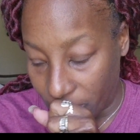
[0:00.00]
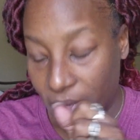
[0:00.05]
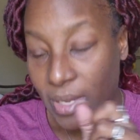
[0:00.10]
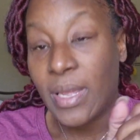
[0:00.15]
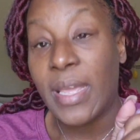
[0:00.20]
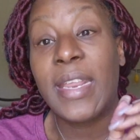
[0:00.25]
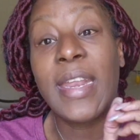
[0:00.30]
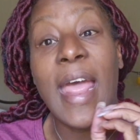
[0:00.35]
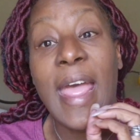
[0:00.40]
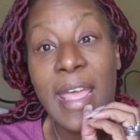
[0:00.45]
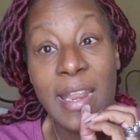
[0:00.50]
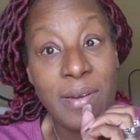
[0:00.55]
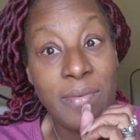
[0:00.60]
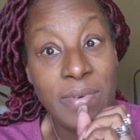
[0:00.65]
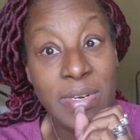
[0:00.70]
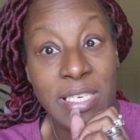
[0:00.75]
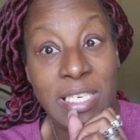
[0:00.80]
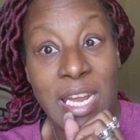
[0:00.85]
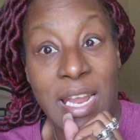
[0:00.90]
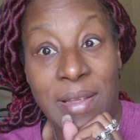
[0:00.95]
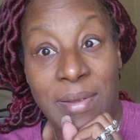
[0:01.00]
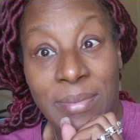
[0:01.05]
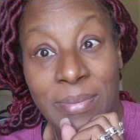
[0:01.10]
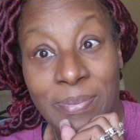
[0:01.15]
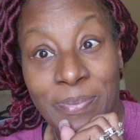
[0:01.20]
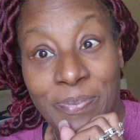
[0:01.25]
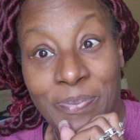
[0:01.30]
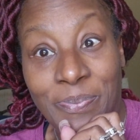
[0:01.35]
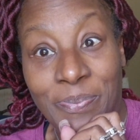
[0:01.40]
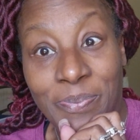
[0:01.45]
And I had to reach out.
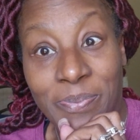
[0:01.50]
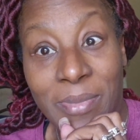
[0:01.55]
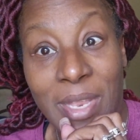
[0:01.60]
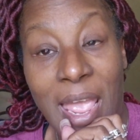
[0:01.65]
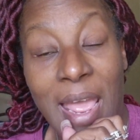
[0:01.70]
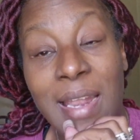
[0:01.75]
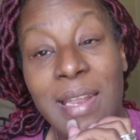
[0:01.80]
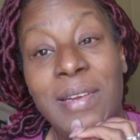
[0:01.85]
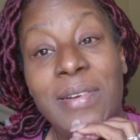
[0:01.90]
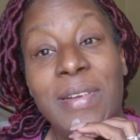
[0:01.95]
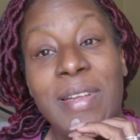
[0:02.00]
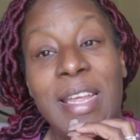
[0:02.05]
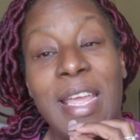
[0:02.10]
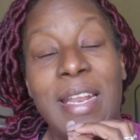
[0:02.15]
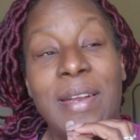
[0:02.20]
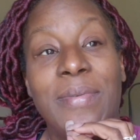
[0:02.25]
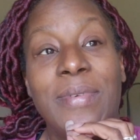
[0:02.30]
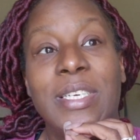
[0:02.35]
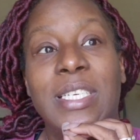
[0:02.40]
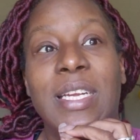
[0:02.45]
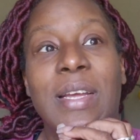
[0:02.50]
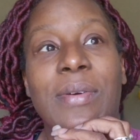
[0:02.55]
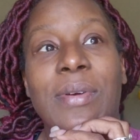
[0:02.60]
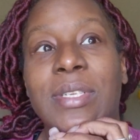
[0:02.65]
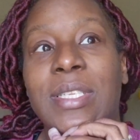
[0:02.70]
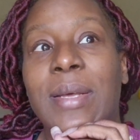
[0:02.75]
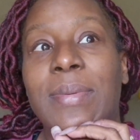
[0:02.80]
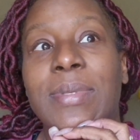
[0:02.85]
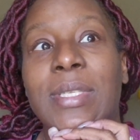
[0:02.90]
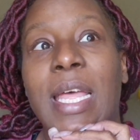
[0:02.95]
I literally had to reach out
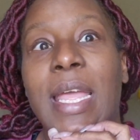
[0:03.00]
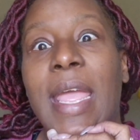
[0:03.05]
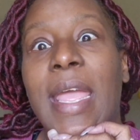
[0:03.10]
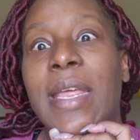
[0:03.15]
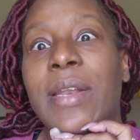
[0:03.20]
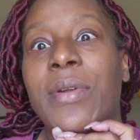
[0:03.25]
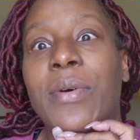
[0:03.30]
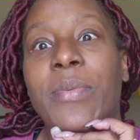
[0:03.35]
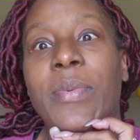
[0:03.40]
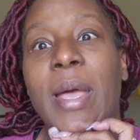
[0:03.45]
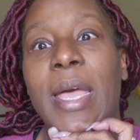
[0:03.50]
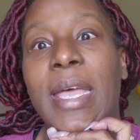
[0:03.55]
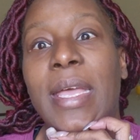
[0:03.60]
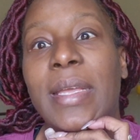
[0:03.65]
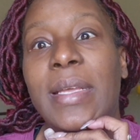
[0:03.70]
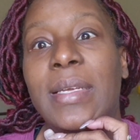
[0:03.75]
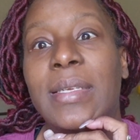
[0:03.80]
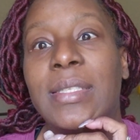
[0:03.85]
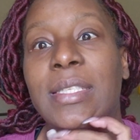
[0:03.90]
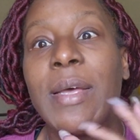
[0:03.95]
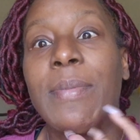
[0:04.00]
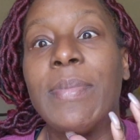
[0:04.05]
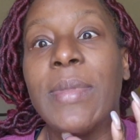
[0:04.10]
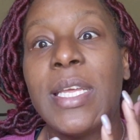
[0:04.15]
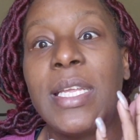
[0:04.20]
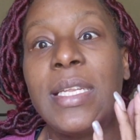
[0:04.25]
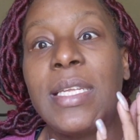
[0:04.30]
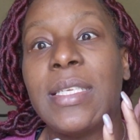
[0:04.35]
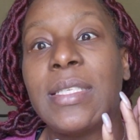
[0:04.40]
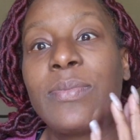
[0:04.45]
because I was like, ain't no way.
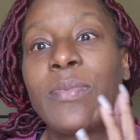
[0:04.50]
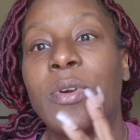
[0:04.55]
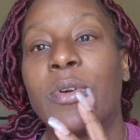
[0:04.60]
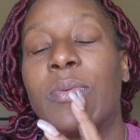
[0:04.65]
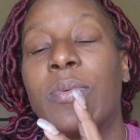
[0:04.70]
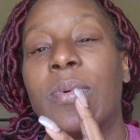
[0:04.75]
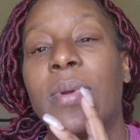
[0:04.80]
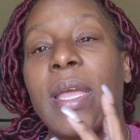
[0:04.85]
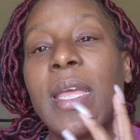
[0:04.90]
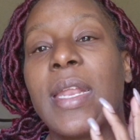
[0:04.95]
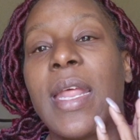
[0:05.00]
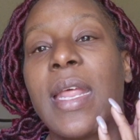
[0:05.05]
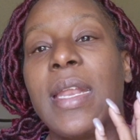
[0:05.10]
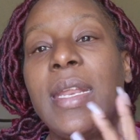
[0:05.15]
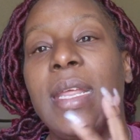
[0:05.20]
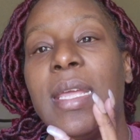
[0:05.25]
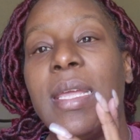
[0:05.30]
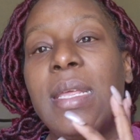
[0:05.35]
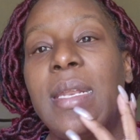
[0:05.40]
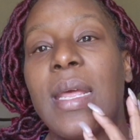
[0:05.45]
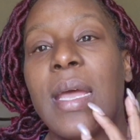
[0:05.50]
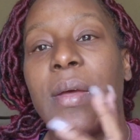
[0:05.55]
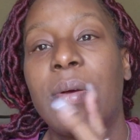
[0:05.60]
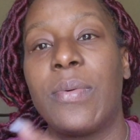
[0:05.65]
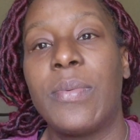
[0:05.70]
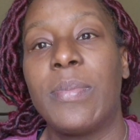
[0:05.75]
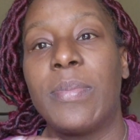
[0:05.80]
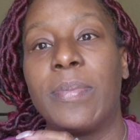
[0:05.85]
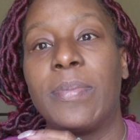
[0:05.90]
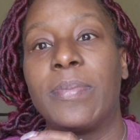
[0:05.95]
Something is wrong and I need
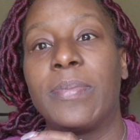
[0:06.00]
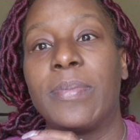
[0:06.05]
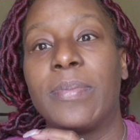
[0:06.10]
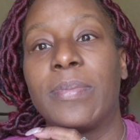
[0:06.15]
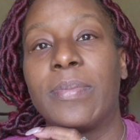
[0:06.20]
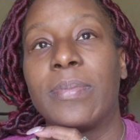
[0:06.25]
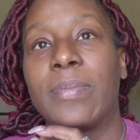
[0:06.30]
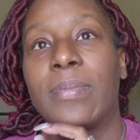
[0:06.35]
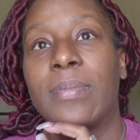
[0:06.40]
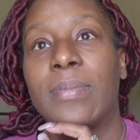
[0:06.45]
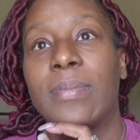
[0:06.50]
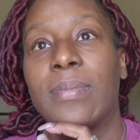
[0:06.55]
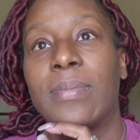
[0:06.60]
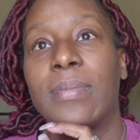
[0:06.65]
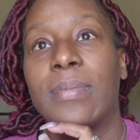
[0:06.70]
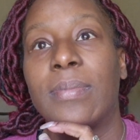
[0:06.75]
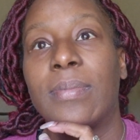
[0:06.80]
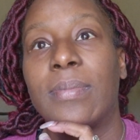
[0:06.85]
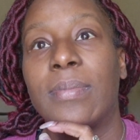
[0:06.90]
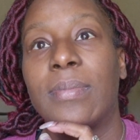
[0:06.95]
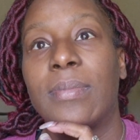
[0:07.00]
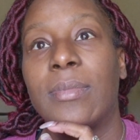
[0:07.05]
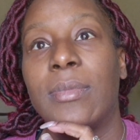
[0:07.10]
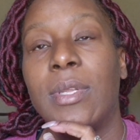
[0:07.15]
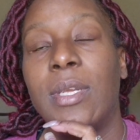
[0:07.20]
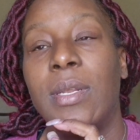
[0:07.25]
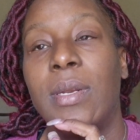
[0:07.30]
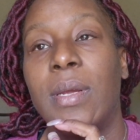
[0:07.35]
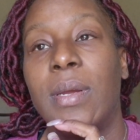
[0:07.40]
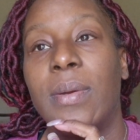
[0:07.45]
help.
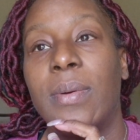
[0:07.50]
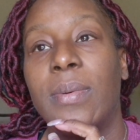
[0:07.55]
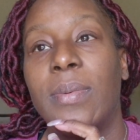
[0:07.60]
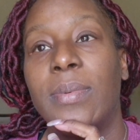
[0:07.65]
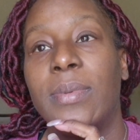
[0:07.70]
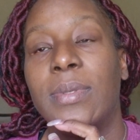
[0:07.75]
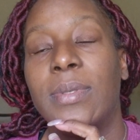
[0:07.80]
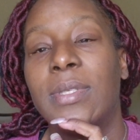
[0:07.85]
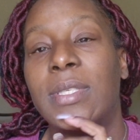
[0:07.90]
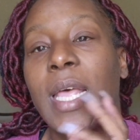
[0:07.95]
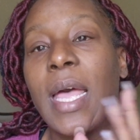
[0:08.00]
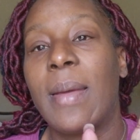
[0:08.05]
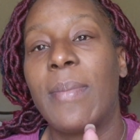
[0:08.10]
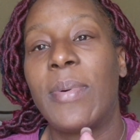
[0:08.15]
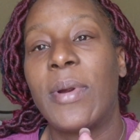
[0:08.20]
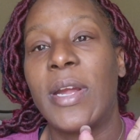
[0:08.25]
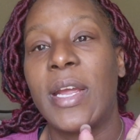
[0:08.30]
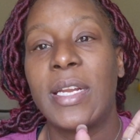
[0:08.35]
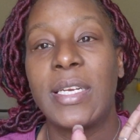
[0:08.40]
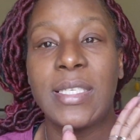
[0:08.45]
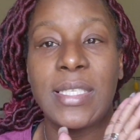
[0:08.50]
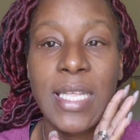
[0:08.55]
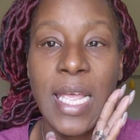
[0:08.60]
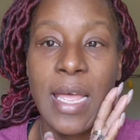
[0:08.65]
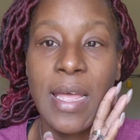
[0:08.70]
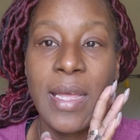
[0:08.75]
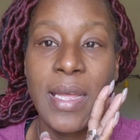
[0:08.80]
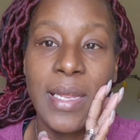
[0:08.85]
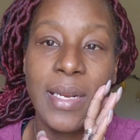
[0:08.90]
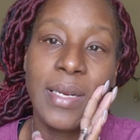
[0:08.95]
You know, side pride
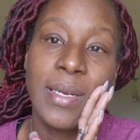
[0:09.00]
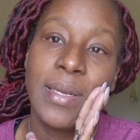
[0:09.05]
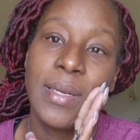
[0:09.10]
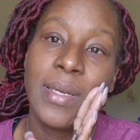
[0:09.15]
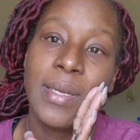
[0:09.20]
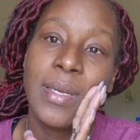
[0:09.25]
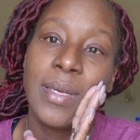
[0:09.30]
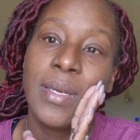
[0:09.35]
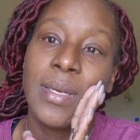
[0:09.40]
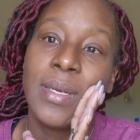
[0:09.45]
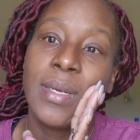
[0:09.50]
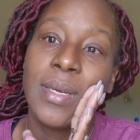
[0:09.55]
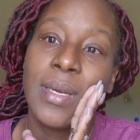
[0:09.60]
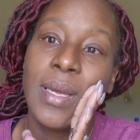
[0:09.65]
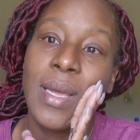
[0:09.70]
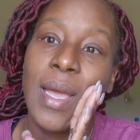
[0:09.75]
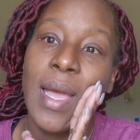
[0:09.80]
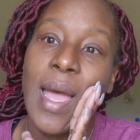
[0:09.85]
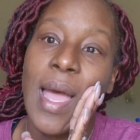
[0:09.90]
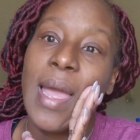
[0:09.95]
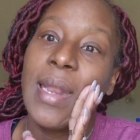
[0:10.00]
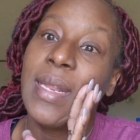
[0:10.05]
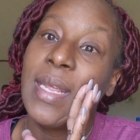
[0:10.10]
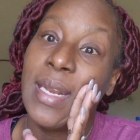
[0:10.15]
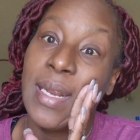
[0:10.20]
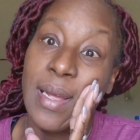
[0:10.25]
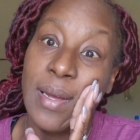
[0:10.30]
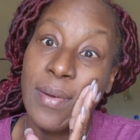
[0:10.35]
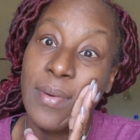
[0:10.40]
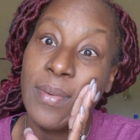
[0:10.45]
aside, I
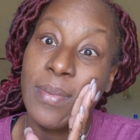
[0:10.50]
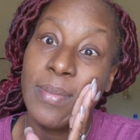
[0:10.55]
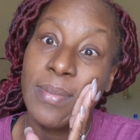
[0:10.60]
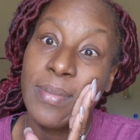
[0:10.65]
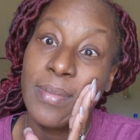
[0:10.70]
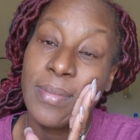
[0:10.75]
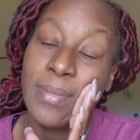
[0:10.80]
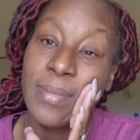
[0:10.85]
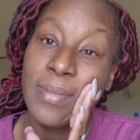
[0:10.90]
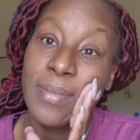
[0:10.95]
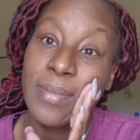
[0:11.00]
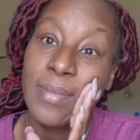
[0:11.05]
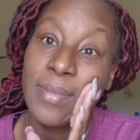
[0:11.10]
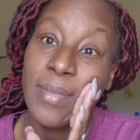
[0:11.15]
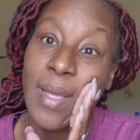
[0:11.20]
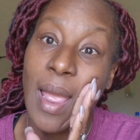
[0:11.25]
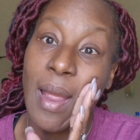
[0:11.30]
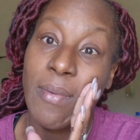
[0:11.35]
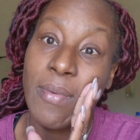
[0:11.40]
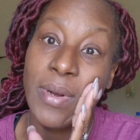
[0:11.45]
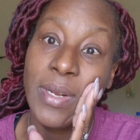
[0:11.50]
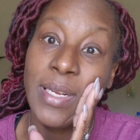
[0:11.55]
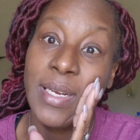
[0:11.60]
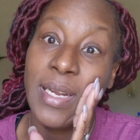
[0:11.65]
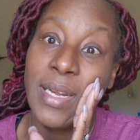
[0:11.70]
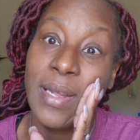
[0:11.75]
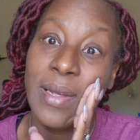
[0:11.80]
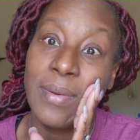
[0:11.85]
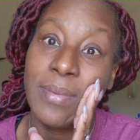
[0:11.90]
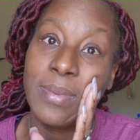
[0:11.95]
need help. I really
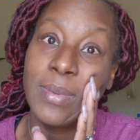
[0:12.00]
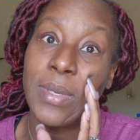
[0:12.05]
need help.